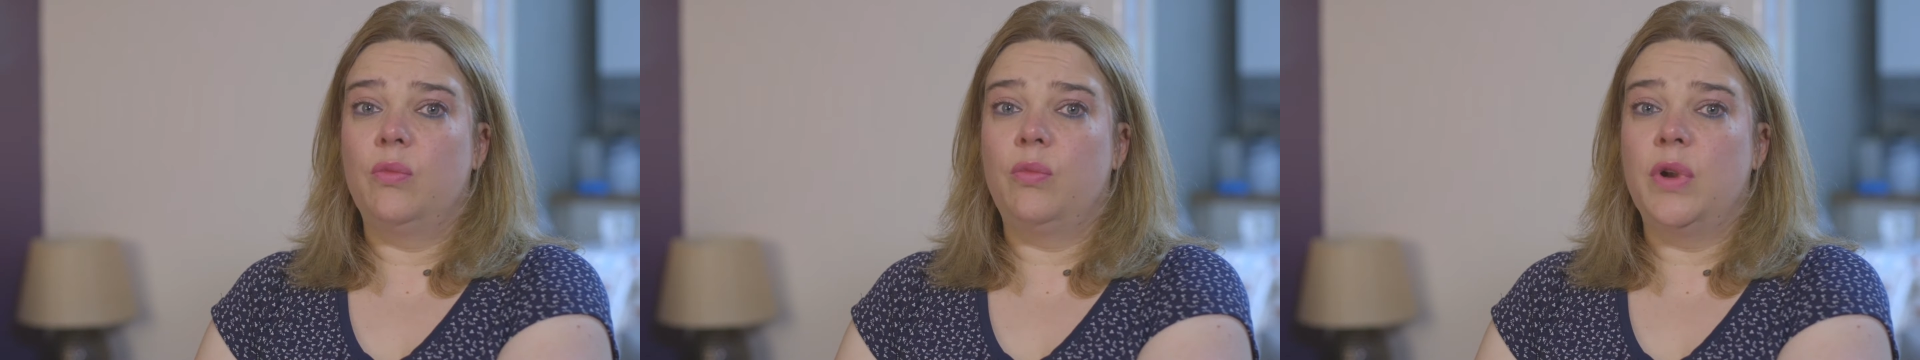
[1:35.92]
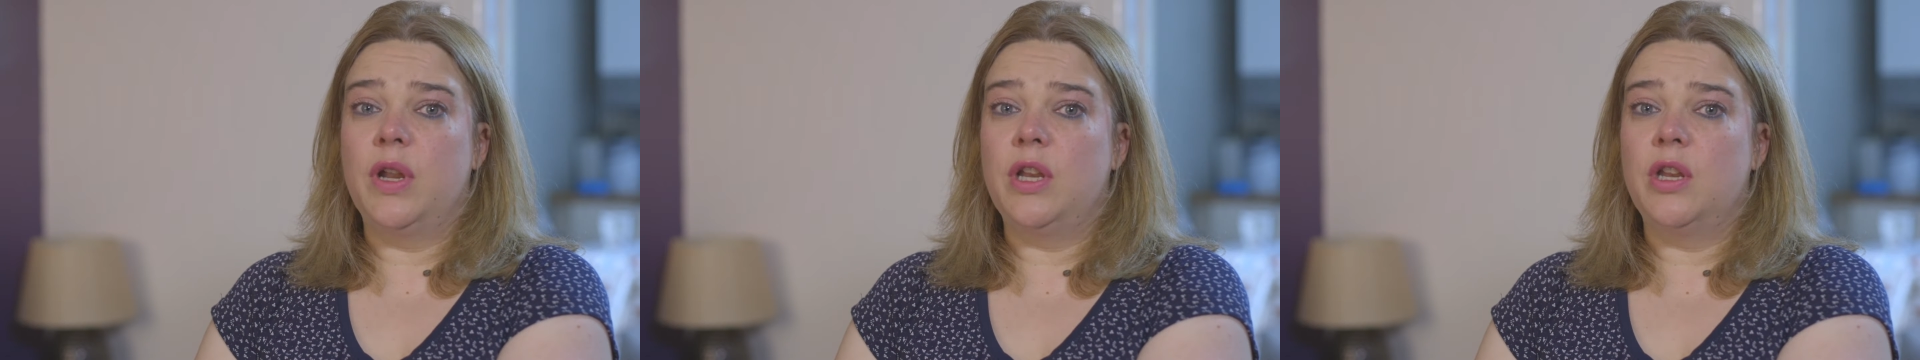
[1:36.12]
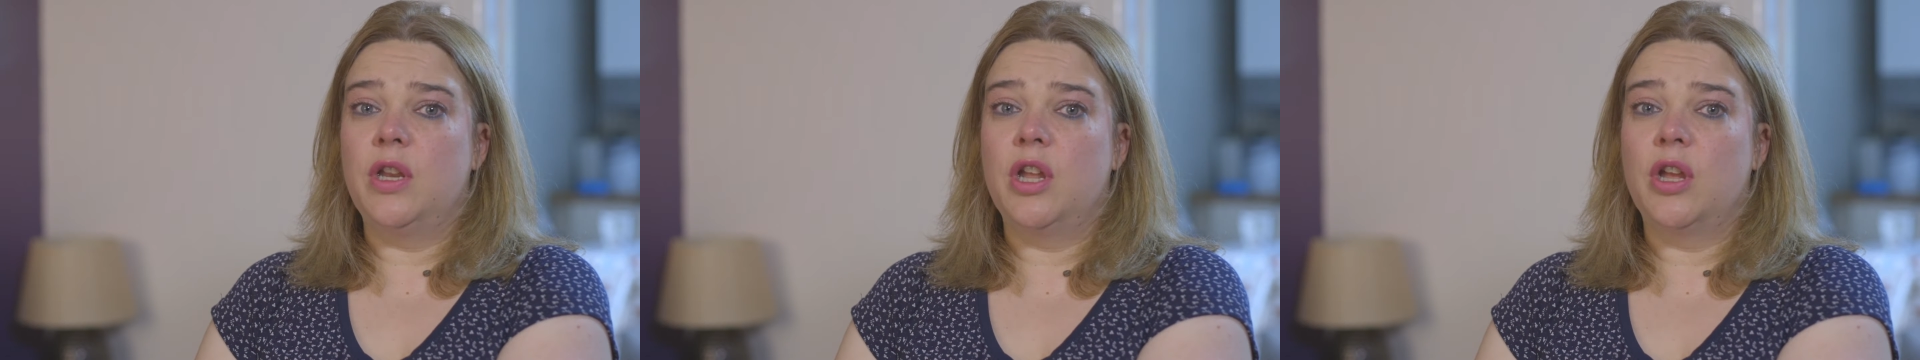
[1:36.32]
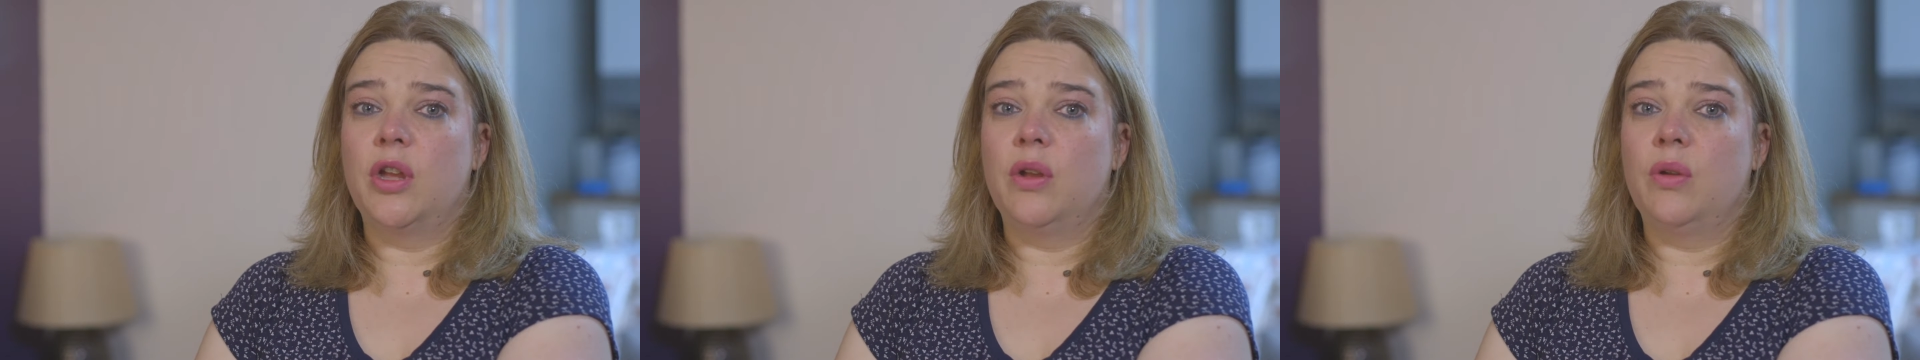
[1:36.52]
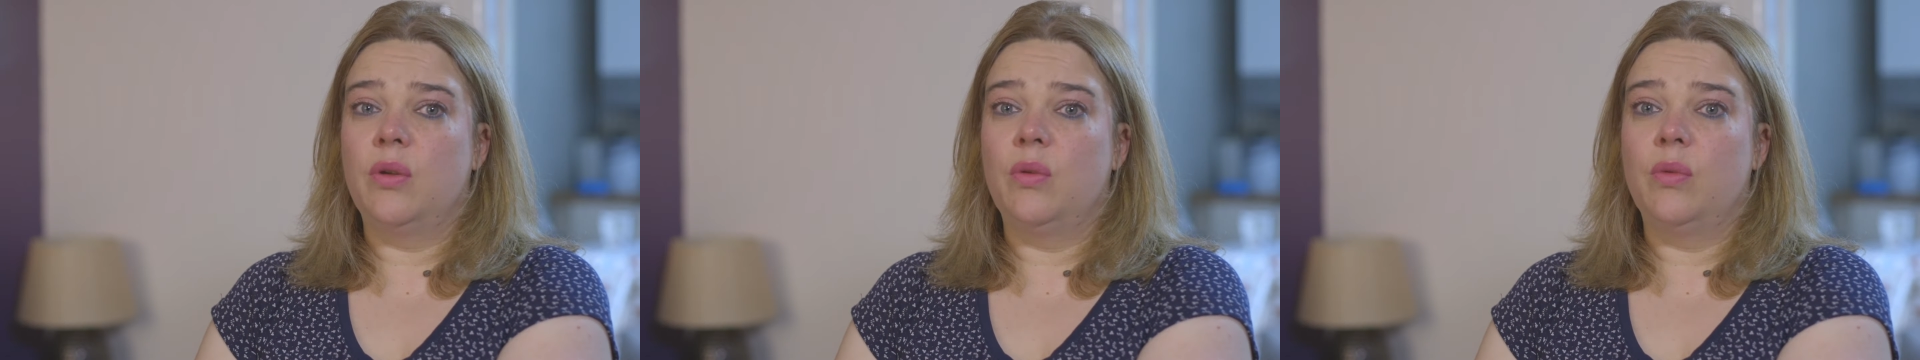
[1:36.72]
We
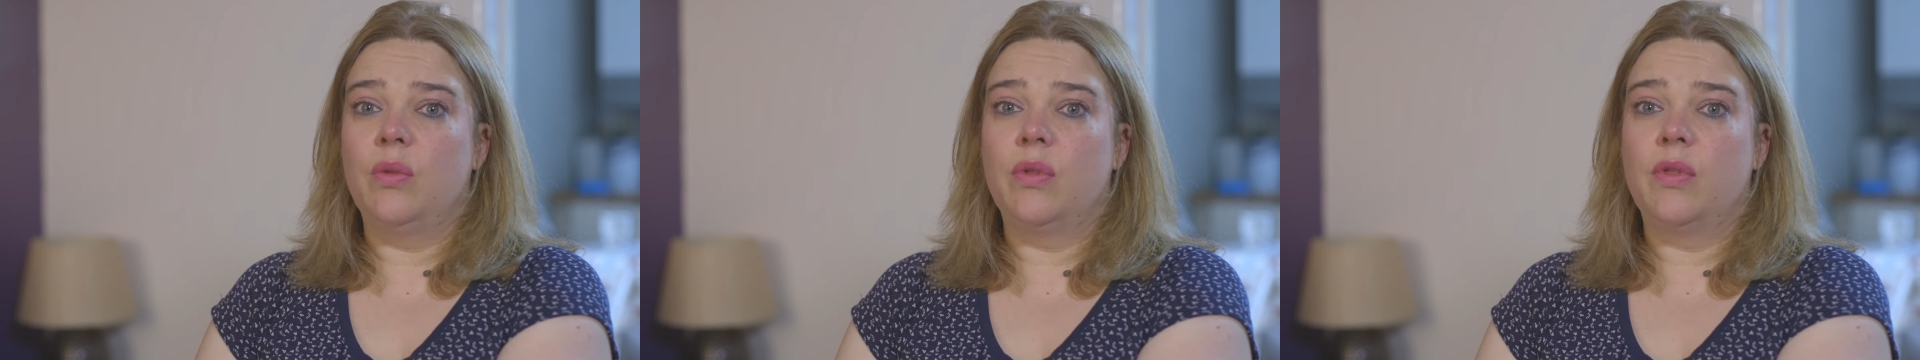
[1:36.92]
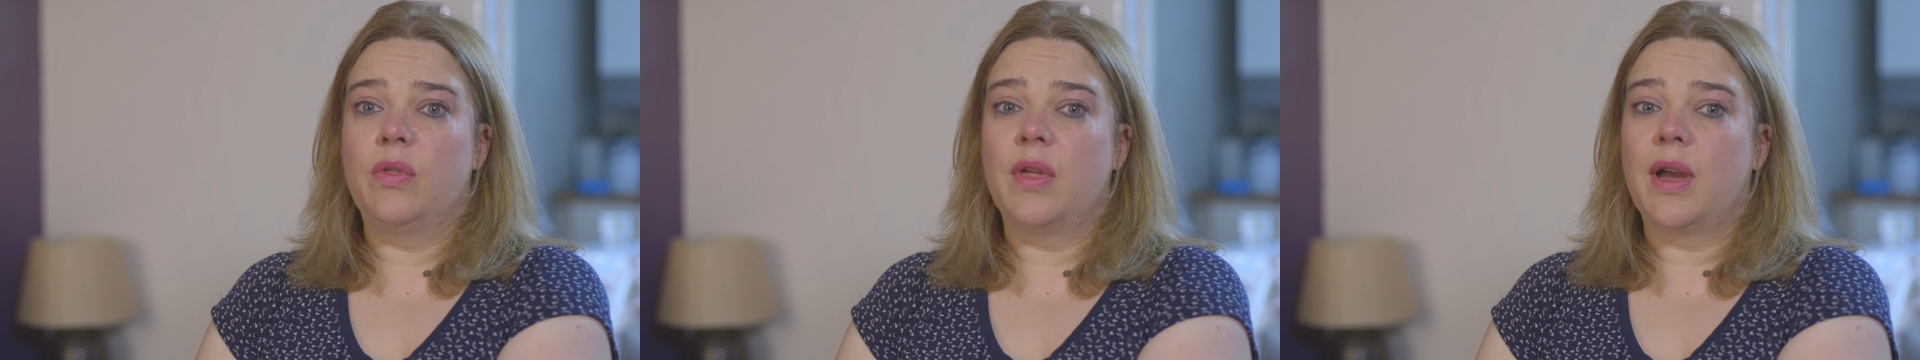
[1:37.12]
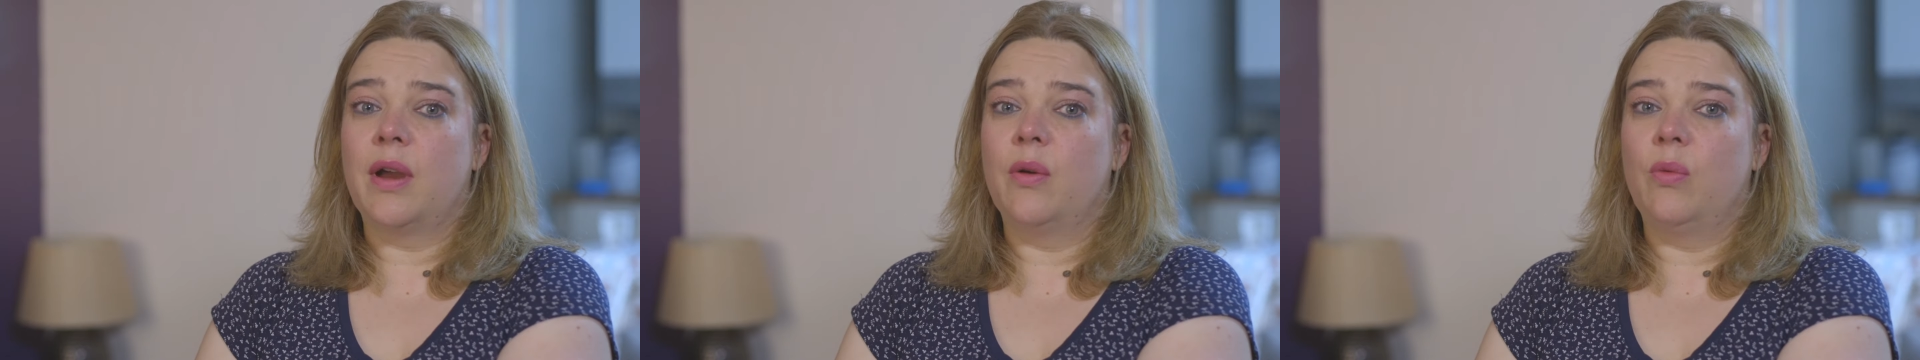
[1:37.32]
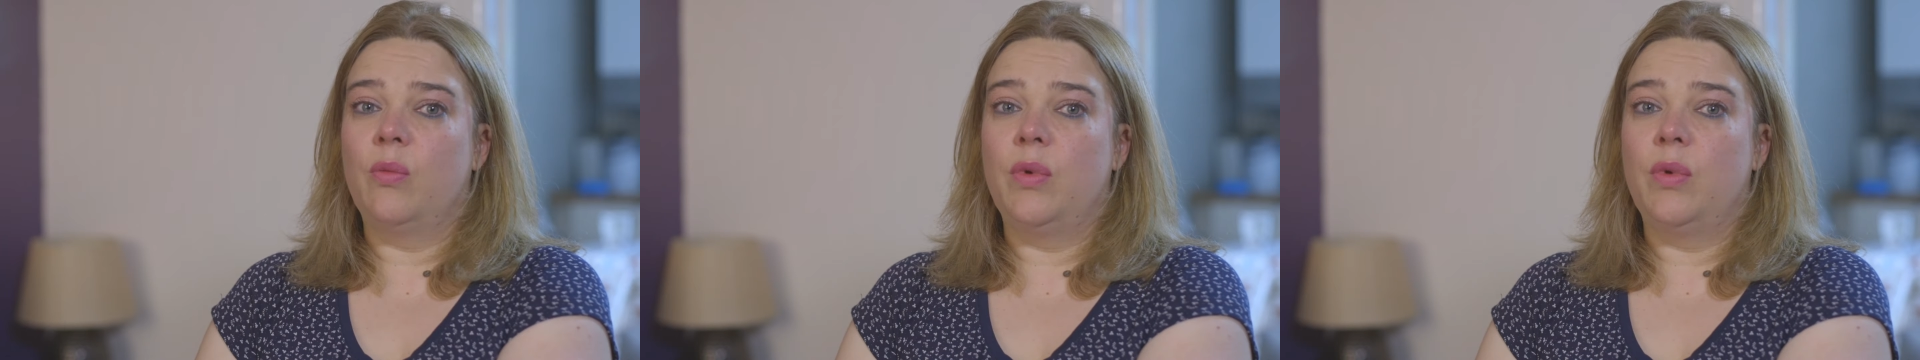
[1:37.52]
knew that